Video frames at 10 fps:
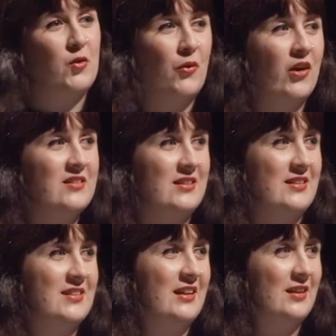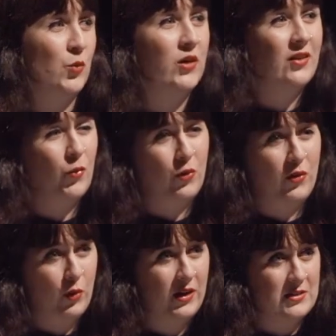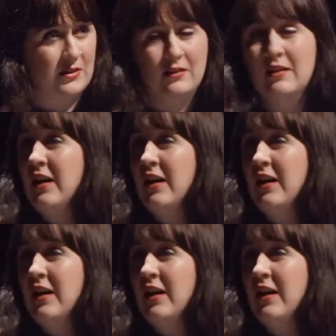Brighton instead. Because one, that's where all the queers are.